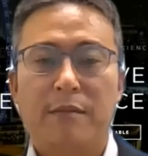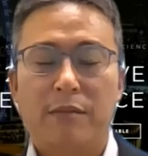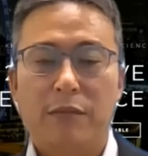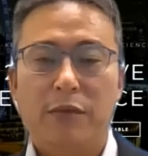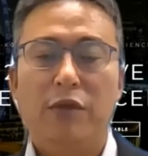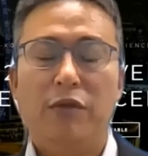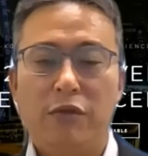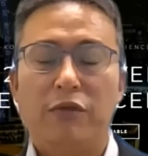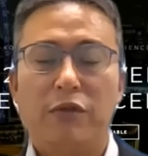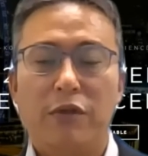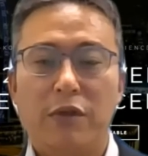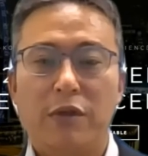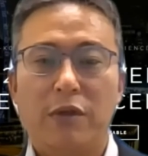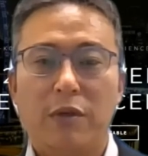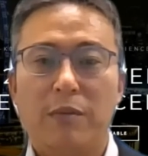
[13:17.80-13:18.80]
due to
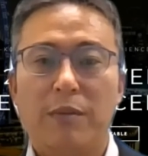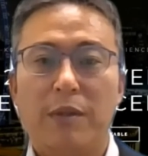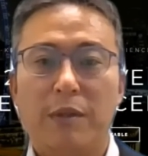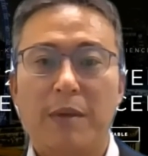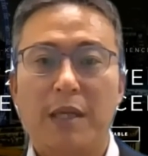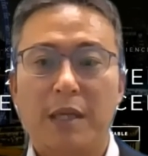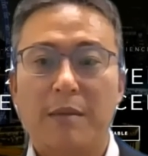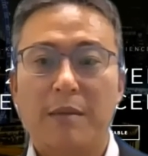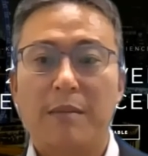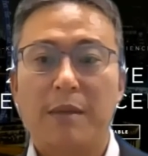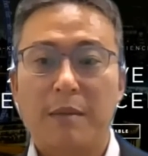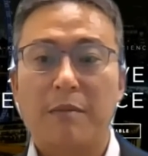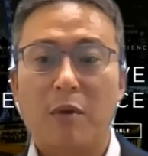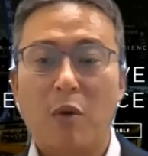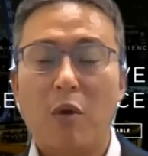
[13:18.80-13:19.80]
the COVID pandemic.
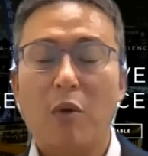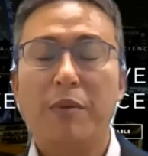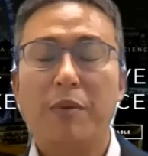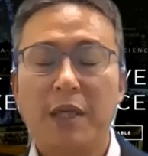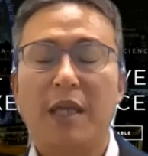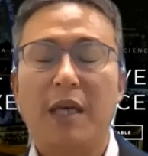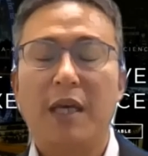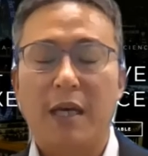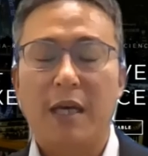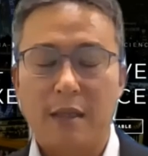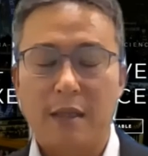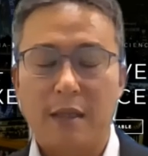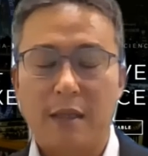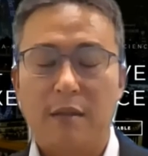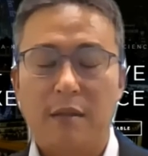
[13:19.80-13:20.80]
I'm hoping that
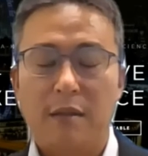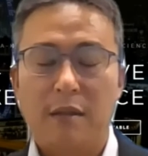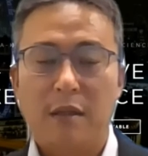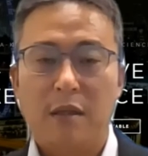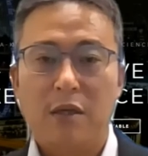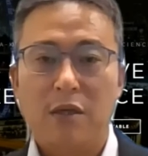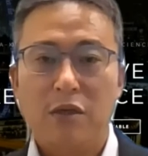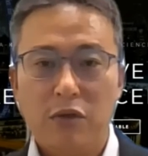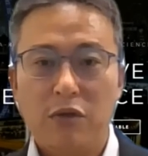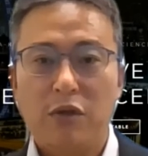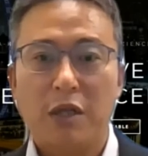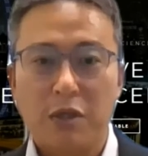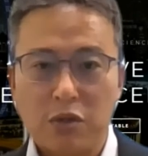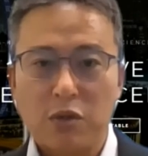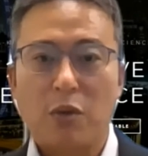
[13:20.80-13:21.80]
you
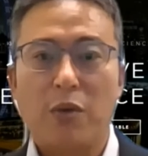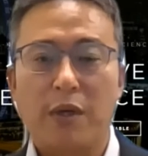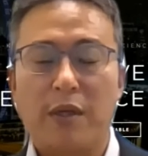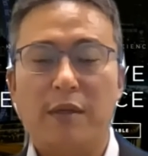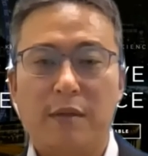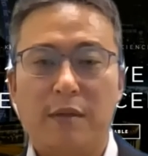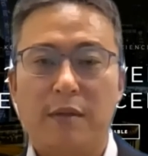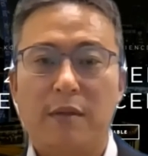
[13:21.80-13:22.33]
can join